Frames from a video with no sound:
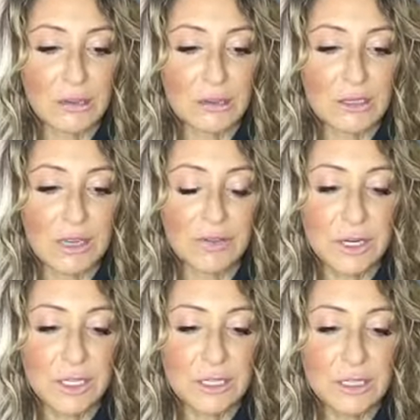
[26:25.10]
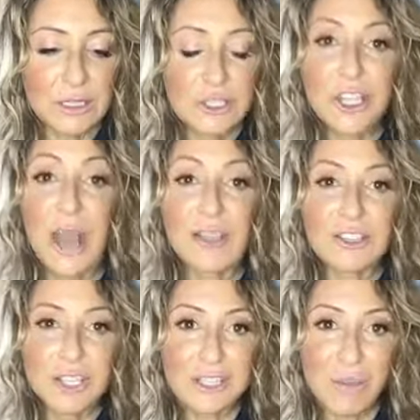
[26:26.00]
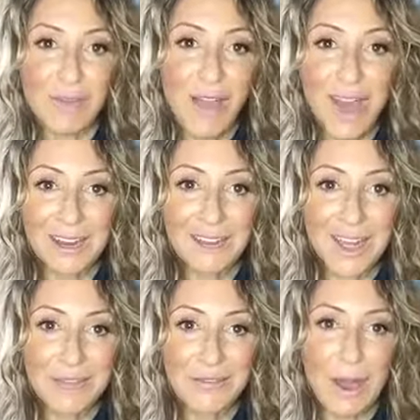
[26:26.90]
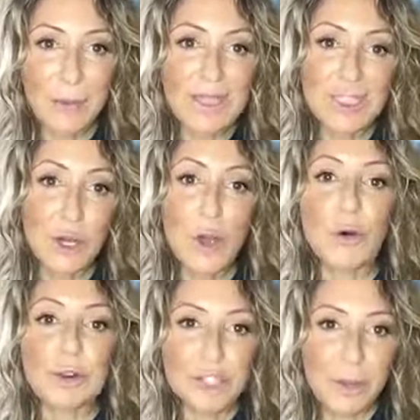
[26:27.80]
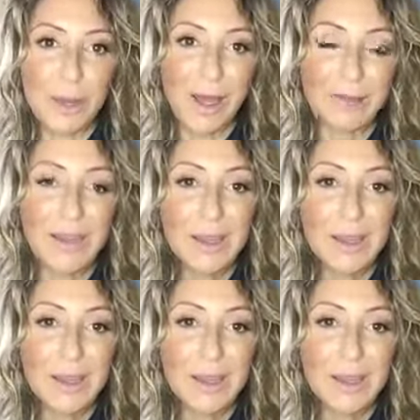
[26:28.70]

different challenges that we've had in life that we took ownership of,